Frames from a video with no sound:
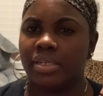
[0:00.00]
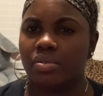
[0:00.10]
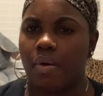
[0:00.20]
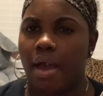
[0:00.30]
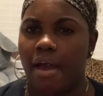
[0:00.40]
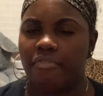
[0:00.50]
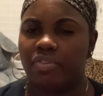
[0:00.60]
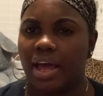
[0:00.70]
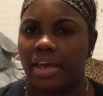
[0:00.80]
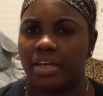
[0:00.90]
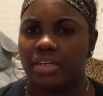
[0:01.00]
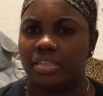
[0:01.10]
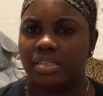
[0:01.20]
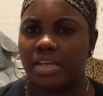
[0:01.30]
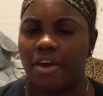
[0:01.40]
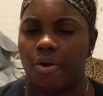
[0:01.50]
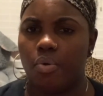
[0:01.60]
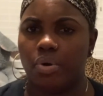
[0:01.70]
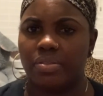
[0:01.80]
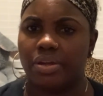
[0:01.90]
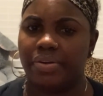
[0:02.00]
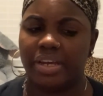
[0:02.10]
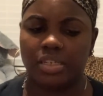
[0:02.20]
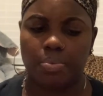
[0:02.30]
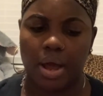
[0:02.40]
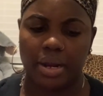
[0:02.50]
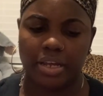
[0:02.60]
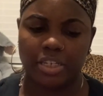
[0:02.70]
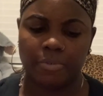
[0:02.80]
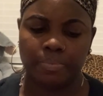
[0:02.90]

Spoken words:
will have like a sale on their NYX products,